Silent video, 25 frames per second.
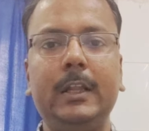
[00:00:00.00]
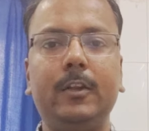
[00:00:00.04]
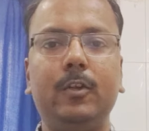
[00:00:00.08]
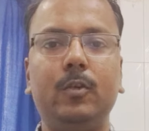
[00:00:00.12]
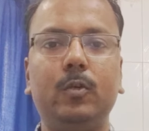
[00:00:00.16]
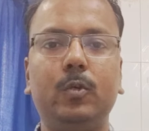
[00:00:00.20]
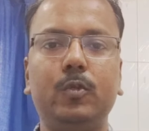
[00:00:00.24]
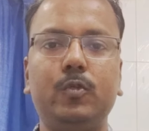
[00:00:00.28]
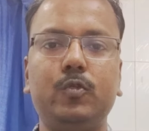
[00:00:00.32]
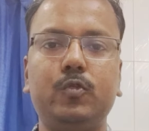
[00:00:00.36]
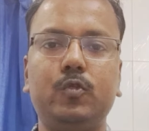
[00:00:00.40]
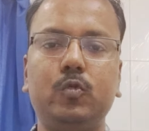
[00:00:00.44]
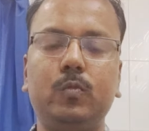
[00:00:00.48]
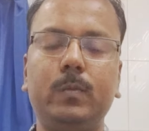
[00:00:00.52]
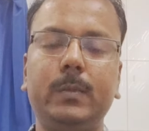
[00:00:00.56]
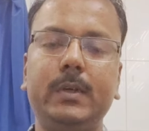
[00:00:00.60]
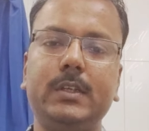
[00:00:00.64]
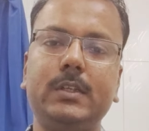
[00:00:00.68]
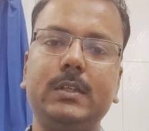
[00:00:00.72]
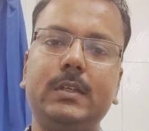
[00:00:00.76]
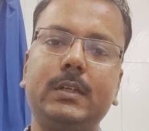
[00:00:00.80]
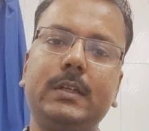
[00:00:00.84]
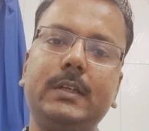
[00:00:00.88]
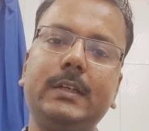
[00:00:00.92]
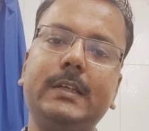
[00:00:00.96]
Those 2
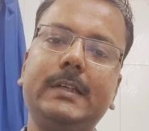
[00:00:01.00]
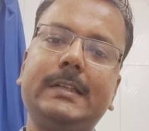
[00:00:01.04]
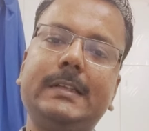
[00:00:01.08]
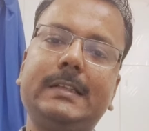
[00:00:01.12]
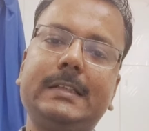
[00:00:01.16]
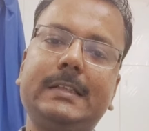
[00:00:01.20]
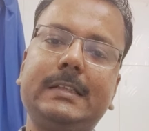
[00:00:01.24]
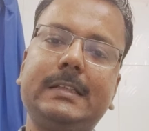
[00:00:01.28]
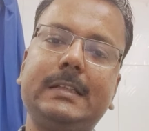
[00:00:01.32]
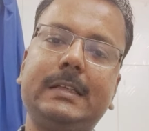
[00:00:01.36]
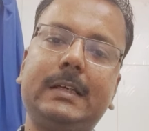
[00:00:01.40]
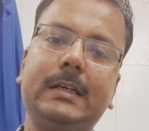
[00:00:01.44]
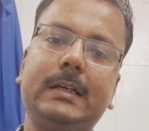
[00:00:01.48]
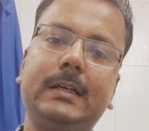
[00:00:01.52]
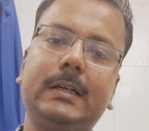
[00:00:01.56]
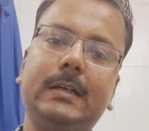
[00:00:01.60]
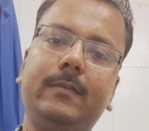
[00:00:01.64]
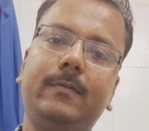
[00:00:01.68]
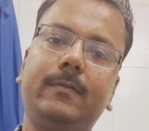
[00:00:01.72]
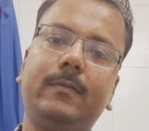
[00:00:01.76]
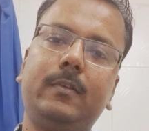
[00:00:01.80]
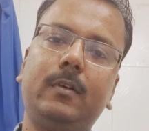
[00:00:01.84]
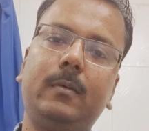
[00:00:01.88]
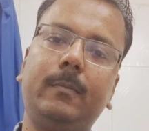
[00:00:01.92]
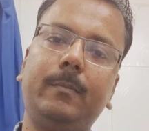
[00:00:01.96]
major cases are
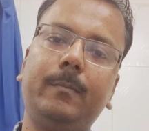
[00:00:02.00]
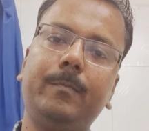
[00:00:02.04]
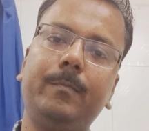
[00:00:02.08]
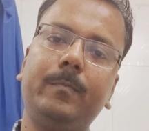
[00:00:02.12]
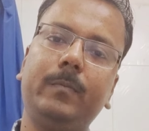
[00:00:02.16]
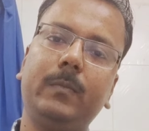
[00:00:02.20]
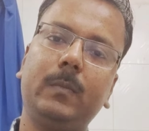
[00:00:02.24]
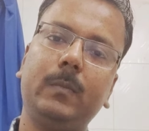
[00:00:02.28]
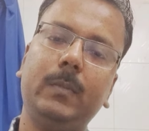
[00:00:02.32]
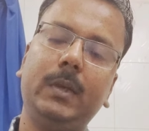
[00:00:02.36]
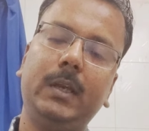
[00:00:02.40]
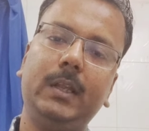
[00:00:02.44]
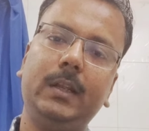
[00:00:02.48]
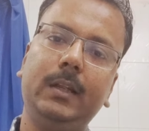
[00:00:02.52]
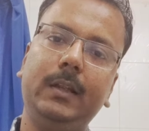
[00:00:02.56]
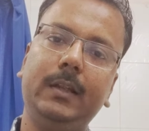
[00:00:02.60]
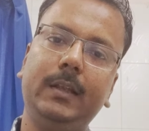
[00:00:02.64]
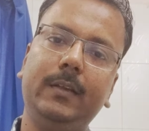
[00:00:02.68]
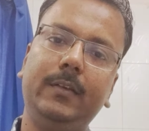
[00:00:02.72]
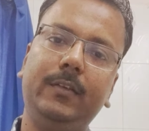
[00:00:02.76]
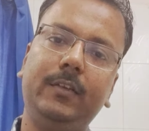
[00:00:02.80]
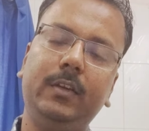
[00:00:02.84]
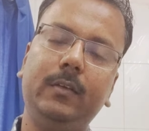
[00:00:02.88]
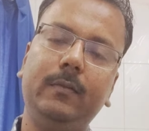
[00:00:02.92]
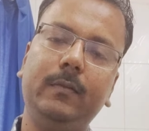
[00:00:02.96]
from
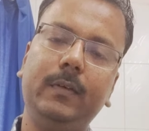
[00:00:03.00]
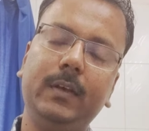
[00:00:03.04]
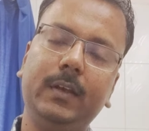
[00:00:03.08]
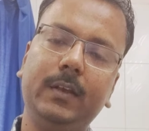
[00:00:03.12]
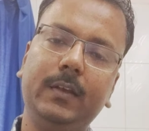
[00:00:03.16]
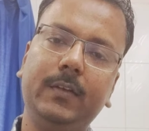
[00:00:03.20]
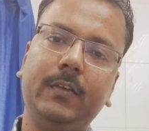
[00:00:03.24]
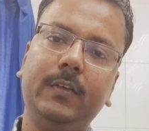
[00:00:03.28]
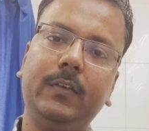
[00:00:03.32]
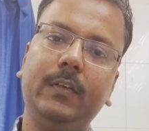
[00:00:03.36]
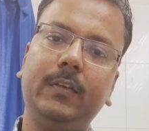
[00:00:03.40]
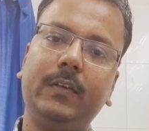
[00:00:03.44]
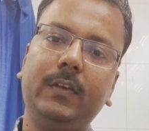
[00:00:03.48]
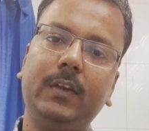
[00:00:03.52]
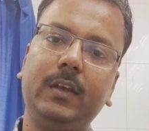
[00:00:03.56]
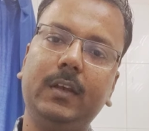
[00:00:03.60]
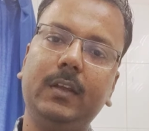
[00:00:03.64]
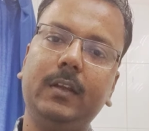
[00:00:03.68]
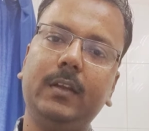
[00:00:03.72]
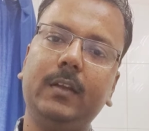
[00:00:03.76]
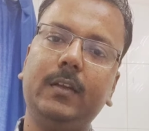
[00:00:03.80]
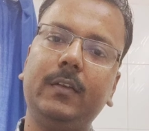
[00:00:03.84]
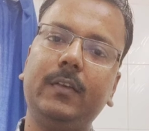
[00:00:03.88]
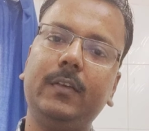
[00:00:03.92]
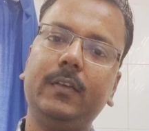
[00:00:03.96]
mainly CVS,
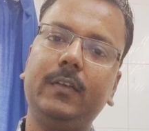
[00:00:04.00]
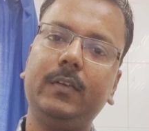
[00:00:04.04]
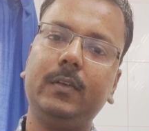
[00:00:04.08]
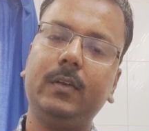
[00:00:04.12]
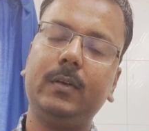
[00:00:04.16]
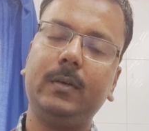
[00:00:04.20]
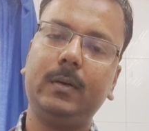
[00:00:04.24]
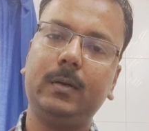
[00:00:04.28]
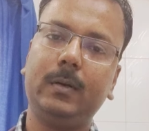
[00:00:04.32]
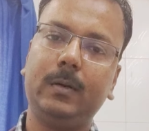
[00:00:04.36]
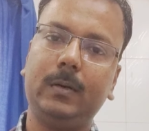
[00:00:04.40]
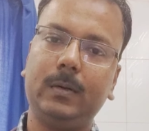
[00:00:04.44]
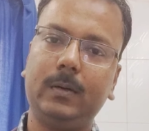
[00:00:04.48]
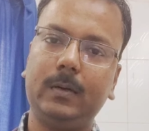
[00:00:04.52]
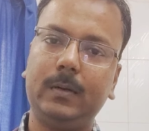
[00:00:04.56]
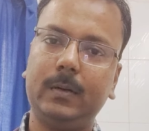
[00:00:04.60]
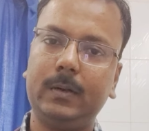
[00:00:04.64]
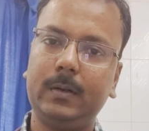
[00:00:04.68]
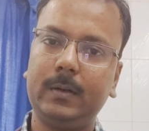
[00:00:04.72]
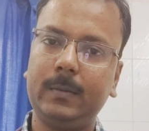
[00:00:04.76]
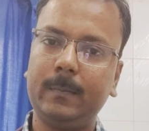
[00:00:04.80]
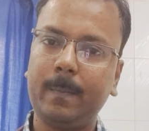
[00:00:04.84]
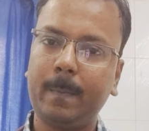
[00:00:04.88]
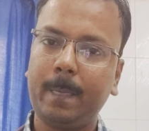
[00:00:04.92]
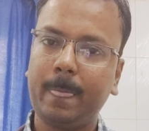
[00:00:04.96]
CNS,
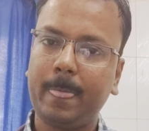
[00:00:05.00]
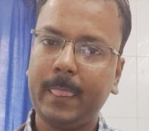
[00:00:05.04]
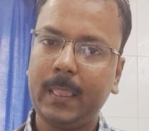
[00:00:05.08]
or